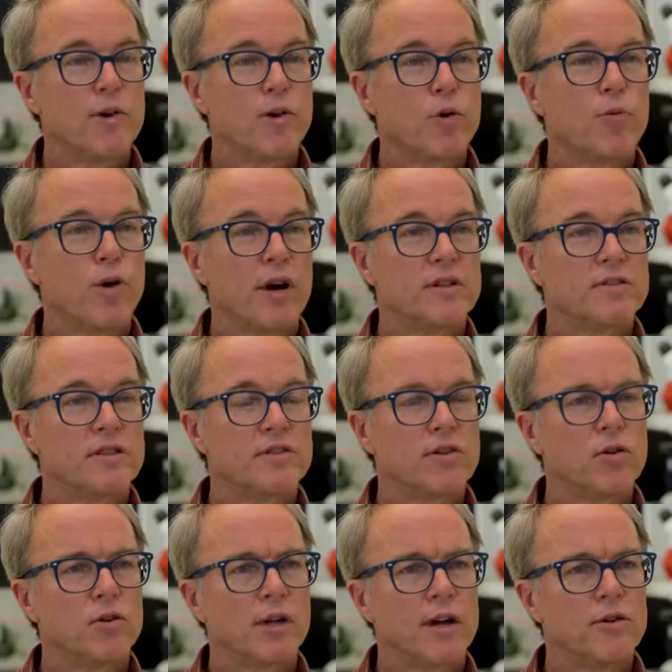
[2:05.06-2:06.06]
a chemical
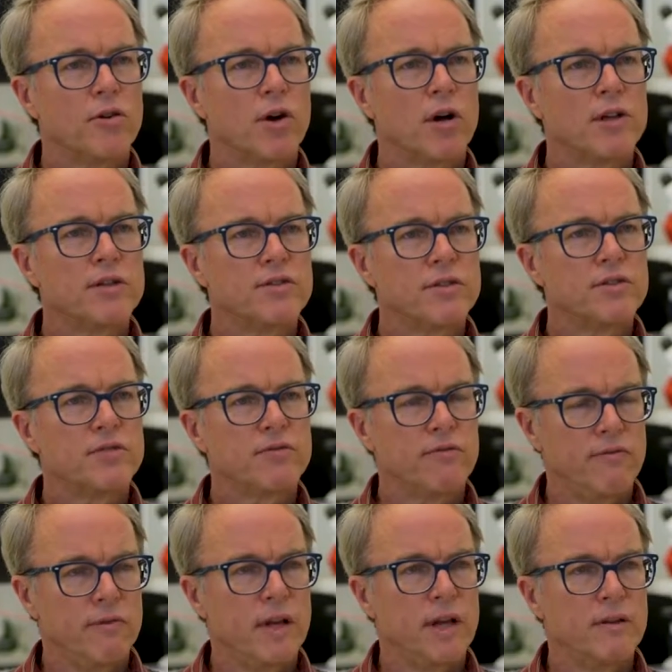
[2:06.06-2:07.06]
process called hydrolysis,